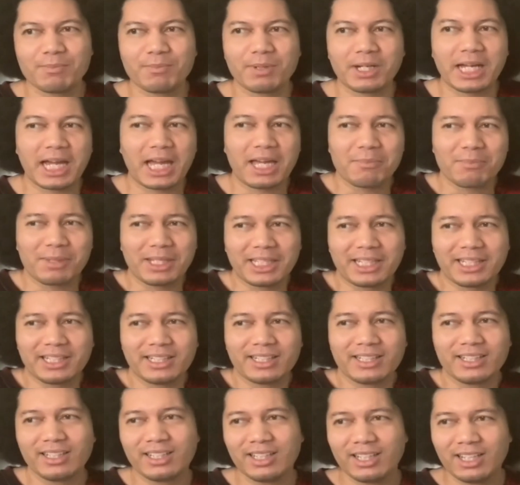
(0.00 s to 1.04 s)
But I
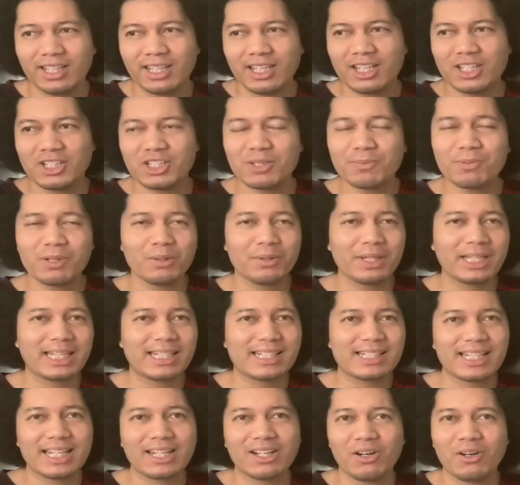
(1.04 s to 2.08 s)
mean, she probably gets
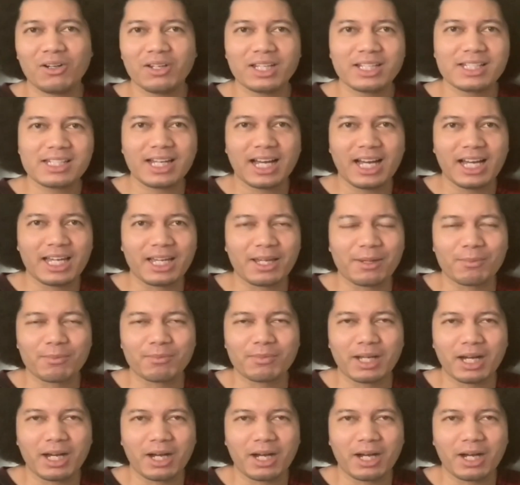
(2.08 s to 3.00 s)
that all the time.